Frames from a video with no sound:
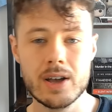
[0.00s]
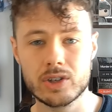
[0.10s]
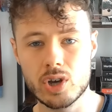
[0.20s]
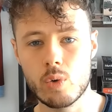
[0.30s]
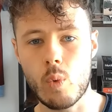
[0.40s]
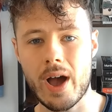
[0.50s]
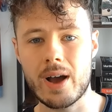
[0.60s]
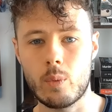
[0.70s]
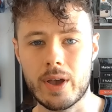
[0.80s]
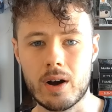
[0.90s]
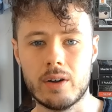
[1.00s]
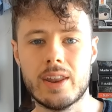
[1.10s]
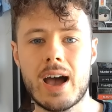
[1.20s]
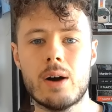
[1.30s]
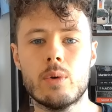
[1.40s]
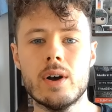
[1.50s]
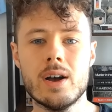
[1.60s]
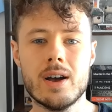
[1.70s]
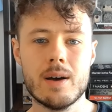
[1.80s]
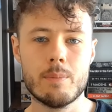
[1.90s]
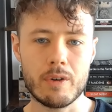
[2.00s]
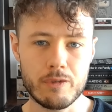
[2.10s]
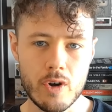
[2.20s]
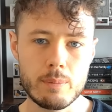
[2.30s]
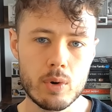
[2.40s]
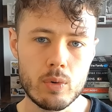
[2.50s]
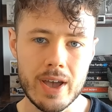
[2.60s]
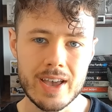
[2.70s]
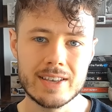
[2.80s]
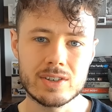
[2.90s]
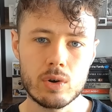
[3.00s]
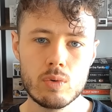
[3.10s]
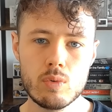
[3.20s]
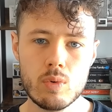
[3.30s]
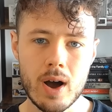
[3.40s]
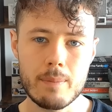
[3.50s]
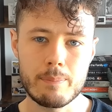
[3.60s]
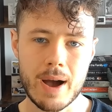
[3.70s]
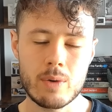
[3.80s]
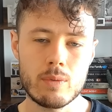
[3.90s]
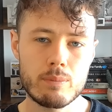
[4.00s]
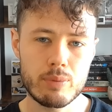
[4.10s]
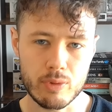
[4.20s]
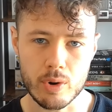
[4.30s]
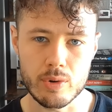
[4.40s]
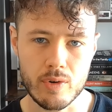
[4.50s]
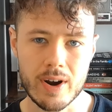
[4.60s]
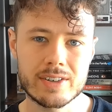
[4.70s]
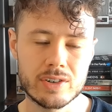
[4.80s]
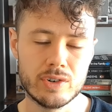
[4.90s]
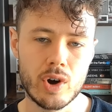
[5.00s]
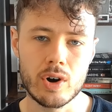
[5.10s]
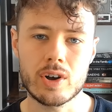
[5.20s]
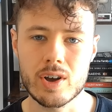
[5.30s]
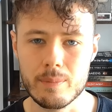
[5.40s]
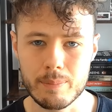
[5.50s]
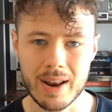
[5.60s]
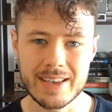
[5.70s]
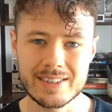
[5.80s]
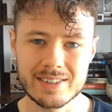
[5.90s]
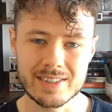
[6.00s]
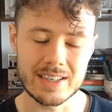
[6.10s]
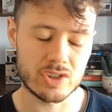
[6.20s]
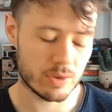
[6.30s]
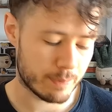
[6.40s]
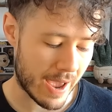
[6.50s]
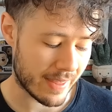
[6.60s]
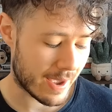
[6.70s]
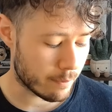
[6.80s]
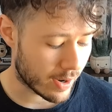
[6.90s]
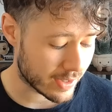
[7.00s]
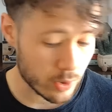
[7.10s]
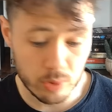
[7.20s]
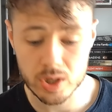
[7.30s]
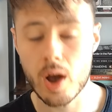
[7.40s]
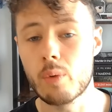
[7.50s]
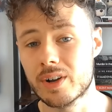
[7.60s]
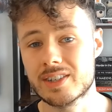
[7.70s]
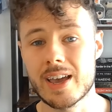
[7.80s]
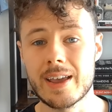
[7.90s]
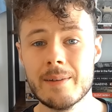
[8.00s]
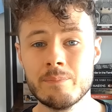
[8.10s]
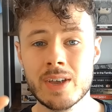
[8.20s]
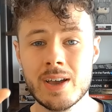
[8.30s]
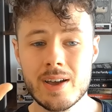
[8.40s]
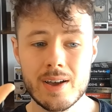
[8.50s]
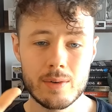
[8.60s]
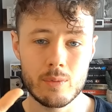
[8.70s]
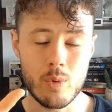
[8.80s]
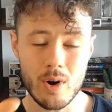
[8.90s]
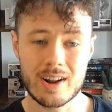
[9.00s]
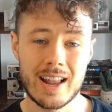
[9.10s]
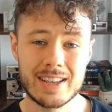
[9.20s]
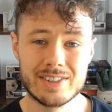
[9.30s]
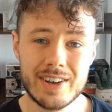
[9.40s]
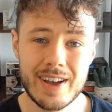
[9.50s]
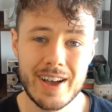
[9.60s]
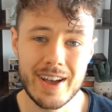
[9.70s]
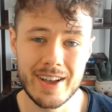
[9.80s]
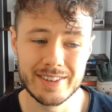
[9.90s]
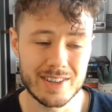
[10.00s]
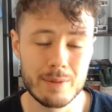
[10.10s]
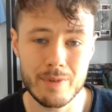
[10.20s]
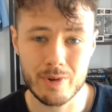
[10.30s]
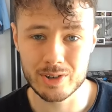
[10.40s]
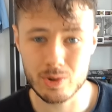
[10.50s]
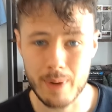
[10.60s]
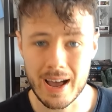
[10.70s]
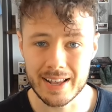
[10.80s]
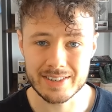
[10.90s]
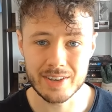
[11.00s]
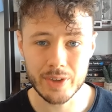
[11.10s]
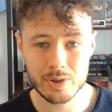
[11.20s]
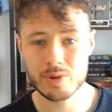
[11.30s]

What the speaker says: to where we are now. But football is all about progress, not complacency. So just bear that in mind. And also I want to say, what Glasner has done with Crystal Palace and those